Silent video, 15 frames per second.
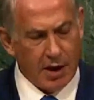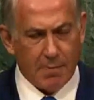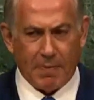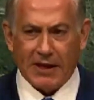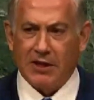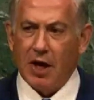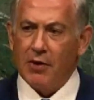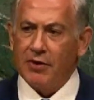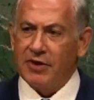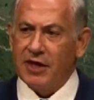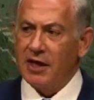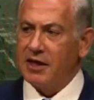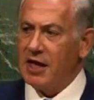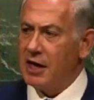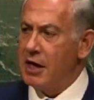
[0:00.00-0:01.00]
But don't
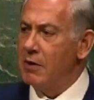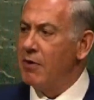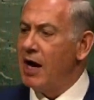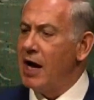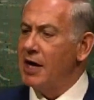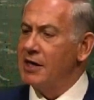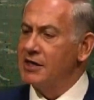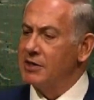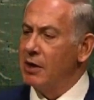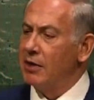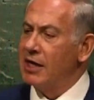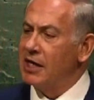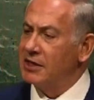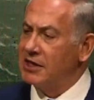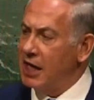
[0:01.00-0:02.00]
think that Iran is
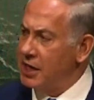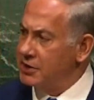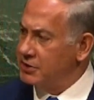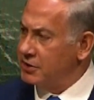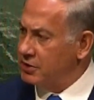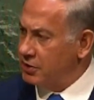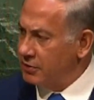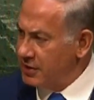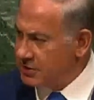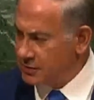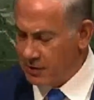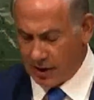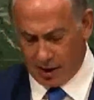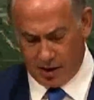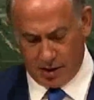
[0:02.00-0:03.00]
only a danger to
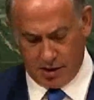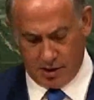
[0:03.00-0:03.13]
Israel.